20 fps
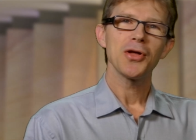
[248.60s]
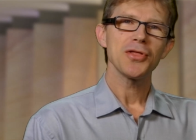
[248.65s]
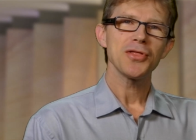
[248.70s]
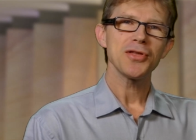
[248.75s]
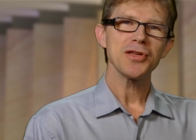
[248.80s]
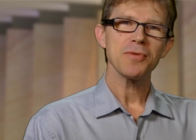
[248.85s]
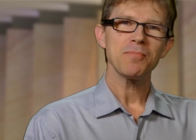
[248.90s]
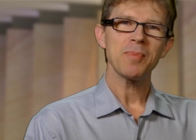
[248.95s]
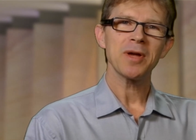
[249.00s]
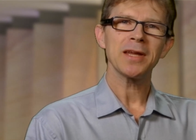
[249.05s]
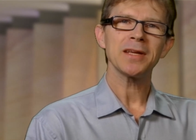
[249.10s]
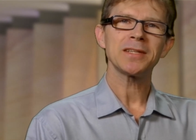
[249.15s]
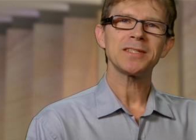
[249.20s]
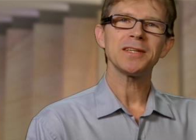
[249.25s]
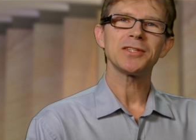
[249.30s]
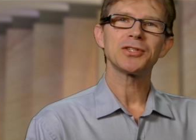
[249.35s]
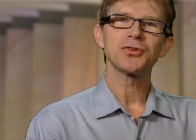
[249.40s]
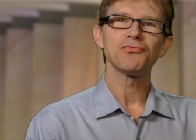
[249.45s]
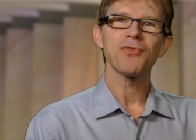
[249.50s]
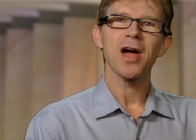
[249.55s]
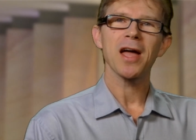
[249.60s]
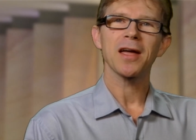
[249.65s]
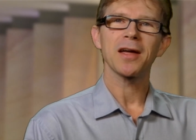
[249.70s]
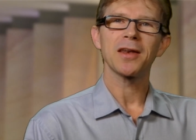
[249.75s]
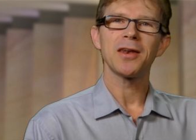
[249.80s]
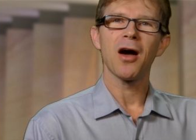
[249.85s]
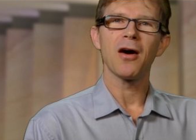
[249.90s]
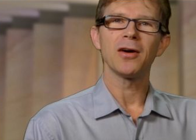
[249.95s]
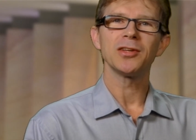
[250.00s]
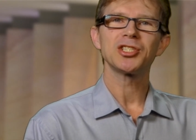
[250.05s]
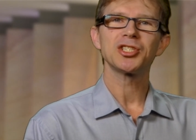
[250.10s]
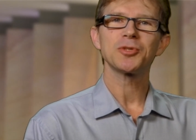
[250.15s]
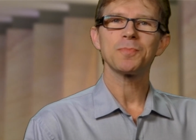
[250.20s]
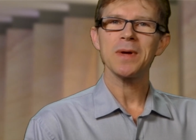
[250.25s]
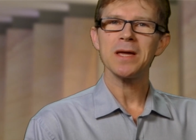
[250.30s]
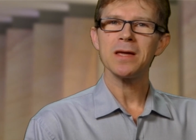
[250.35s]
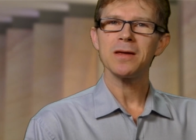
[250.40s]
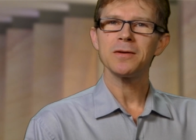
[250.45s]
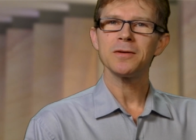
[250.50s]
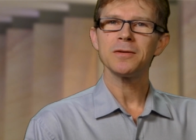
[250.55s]
The ability to recognise
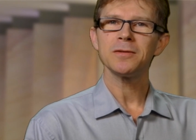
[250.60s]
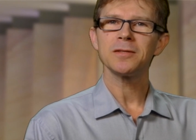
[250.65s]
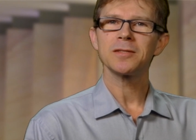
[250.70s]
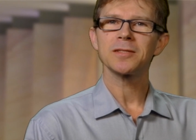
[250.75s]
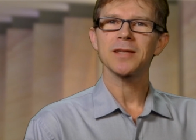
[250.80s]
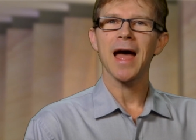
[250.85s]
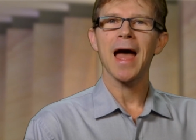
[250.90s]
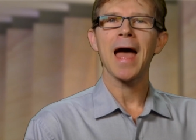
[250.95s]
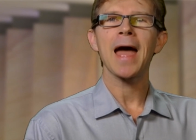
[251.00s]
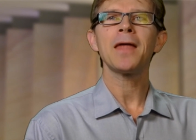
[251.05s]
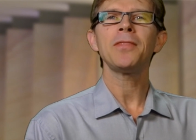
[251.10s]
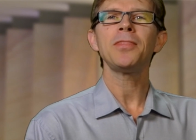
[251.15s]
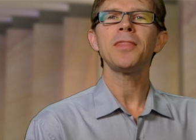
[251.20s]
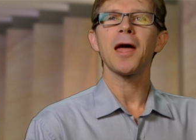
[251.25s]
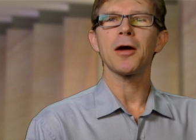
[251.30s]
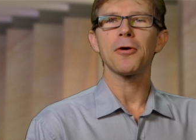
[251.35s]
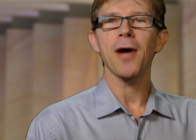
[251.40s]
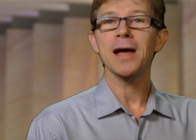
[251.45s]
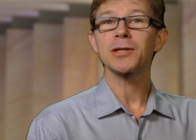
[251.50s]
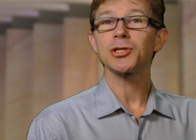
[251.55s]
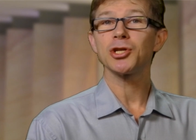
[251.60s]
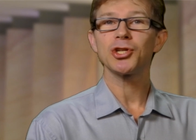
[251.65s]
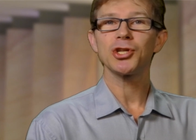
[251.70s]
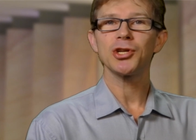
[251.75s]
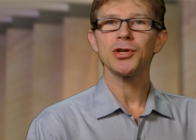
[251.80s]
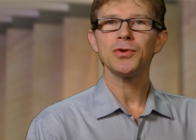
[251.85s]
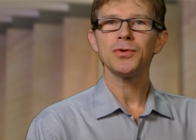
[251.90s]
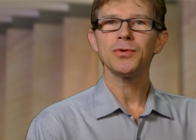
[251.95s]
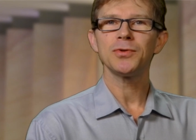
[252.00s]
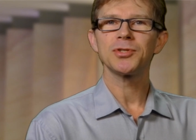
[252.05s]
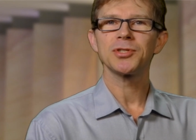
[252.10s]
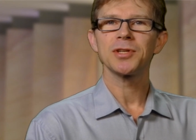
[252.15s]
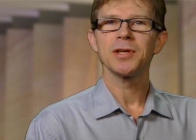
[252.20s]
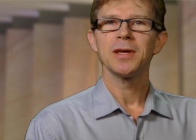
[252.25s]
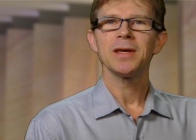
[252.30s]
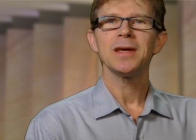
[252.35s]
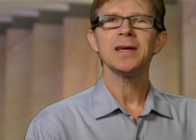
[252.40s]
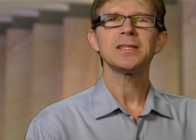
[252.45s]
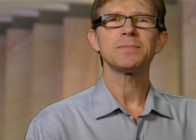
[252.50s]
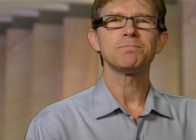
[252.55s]
speakers and their attitudes
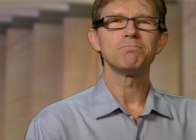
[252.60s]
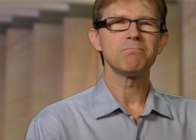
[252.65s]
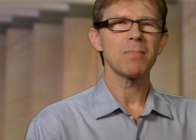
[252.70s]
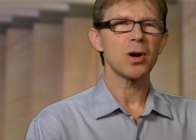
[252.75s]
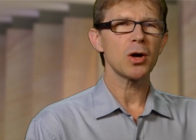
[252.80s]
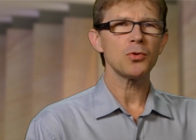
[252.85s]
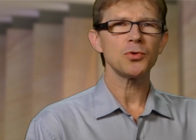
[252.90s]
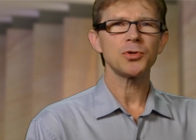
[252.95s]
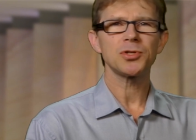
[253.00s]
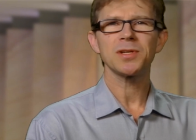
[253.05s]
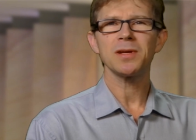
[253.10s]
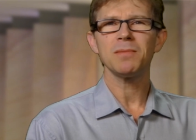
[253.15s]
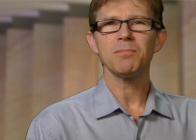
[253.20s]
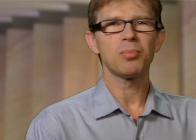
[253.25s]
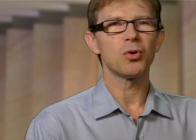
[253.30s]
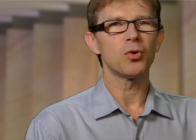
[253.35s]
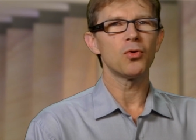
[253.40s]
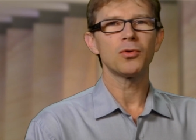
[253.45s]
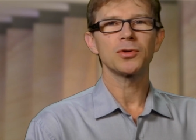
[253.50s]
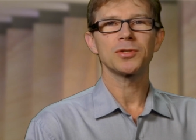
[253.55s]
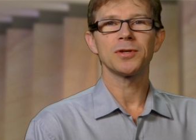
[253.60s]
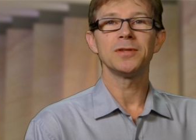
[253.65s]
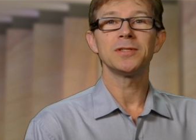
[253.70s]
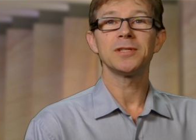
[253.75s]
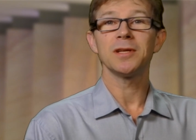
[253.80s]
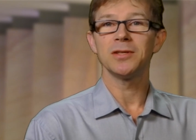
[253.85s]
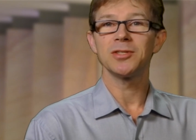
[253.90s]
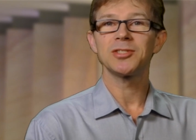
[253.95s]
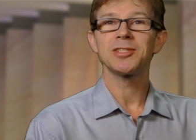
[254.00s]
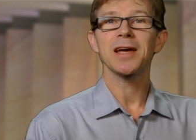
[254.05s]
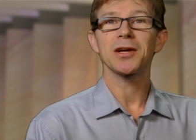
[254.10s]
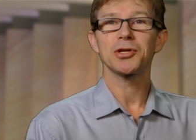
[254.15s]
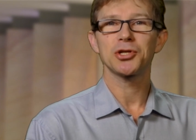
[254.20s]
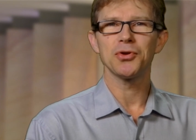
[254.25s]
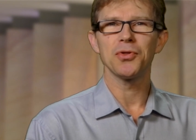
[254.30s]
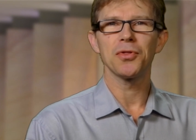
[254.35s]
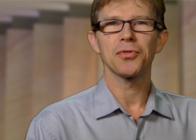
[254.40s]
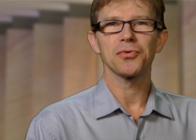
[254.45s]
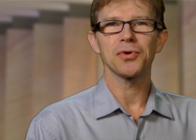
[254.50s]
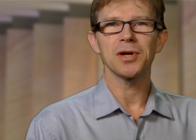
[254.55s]
is most important in
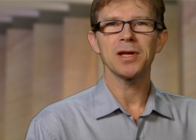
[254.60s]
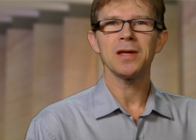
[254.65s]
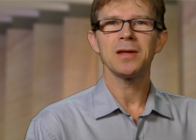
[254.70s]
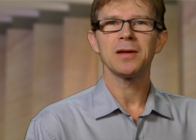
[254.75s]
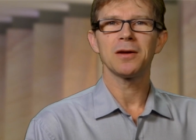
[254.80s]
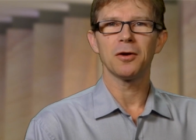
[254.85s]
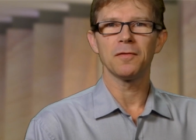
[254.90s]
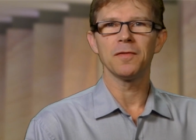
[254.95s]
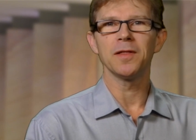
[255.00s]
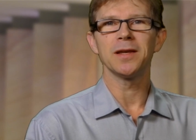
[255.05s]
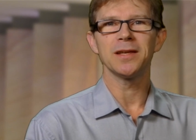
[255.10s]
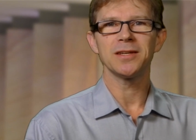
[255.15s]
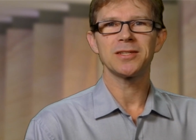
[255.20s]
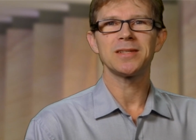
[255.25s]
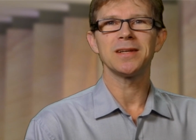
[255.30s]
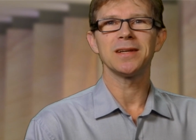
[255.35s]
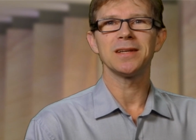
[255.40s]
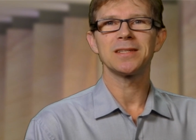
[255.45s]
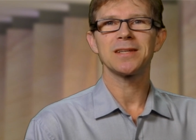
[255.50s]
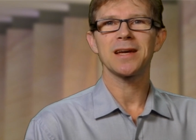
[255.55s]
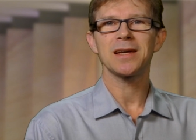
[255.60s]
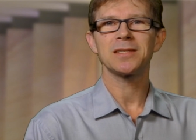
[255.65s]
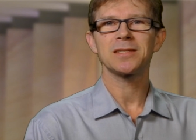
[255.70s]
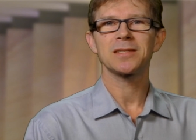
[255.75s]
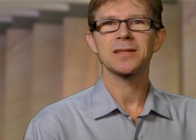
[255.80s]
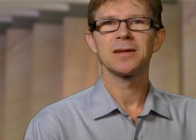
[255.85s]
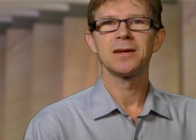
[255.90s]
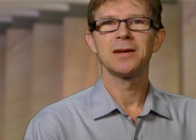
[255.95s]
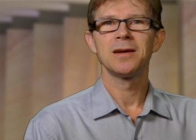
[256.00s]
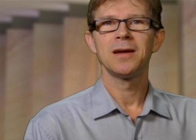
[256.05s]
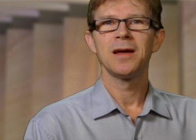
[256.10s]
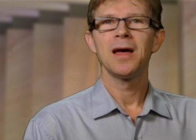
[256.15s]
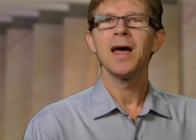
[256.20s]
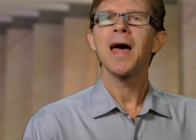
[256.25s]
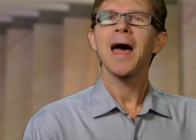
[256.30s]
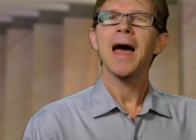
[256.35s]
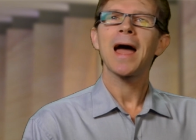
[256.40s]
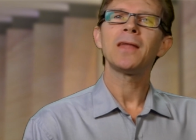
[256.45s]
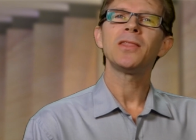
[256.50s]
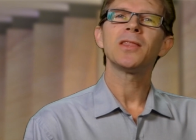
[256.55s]
section 3 of the listening test,
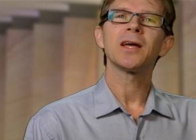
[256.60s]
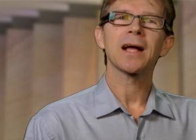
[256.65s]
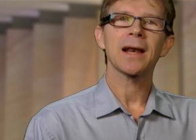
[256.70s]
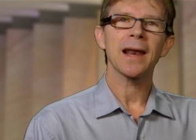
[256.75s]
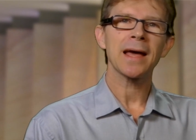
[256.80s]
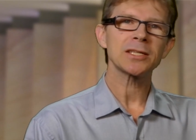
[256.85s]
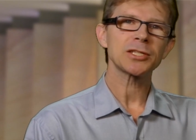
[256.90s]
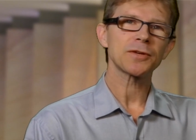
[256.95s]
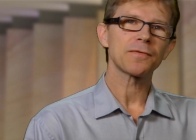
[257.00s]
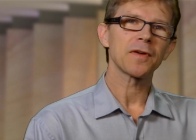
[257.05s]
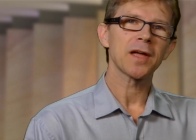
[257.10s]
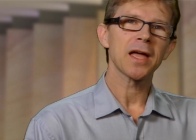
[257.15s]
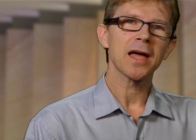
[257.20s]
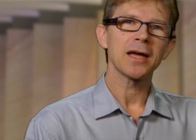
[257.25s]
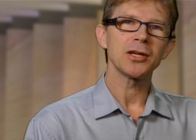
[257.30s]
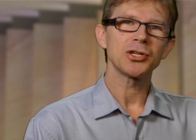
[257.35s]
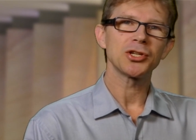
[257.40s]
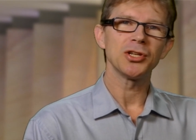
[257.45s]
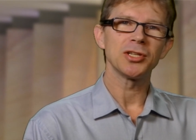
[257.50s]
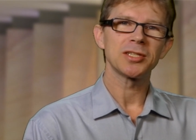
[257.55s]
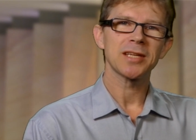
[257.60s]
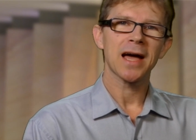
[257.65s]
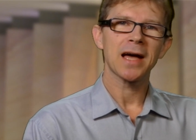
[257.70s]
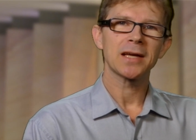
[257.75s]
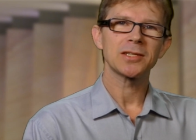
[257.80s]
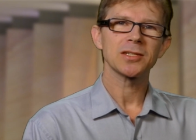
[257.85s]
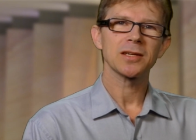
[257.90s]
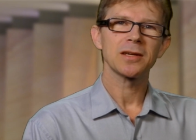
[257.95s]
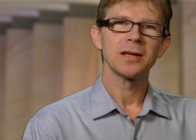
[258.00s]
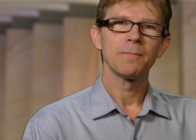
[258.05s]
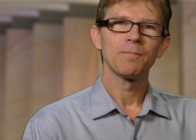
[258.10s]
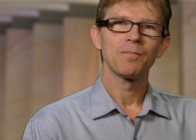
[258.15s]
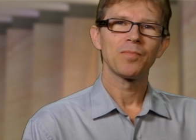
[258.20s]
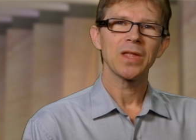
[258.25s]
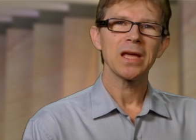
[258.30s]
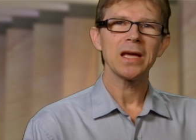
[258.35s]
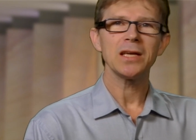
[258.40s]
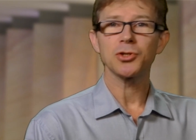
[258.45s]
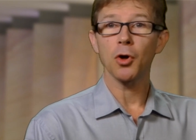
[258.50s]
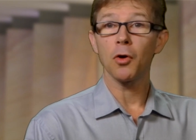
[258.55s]
and the classification task
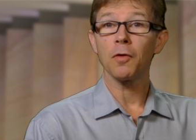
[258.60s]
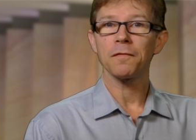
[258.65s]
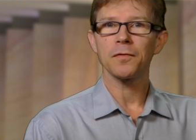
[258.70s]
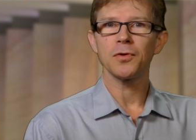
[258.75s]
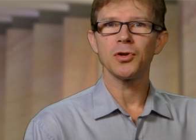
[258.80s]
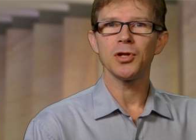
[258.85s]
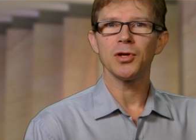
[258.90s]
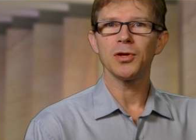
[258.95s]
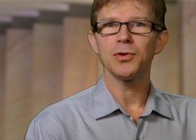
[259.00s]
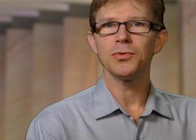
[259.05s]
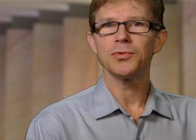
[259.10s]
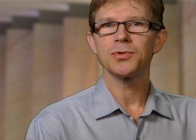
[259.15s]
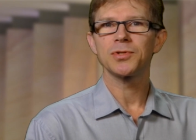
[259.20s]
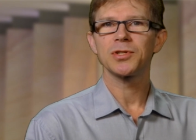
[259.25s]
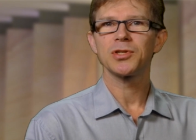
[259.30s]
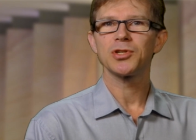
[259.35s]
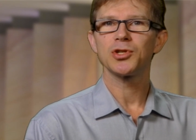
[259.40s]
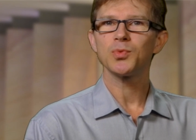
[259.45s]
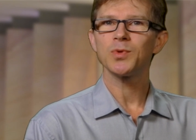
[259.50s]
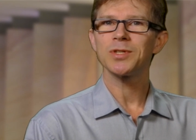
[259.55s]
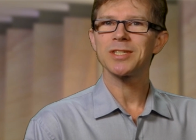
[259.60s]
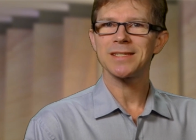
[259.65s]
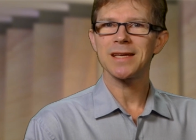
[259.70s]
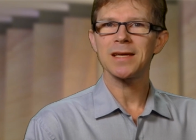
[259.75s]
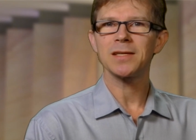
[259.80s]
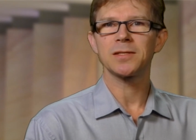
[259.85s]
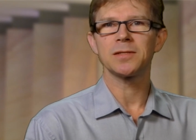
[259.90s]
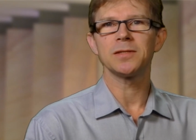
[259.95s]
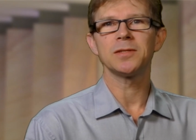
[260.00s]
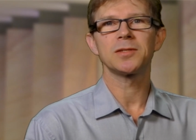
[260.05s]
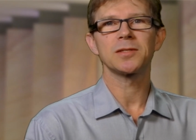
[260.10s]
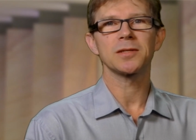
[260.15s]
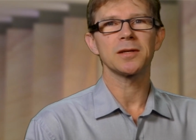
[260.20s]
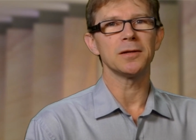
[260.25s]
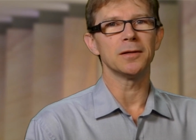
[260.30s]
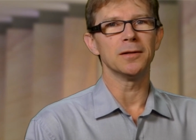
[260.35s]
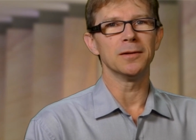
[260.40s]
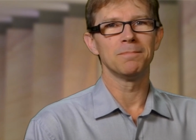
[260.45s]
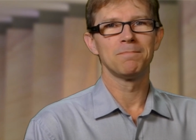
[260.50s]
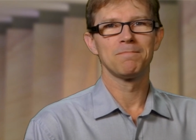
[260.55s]
is often used to assess this
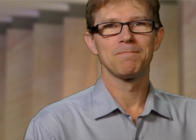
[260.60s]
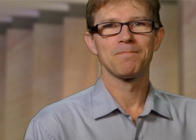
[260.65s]
skill.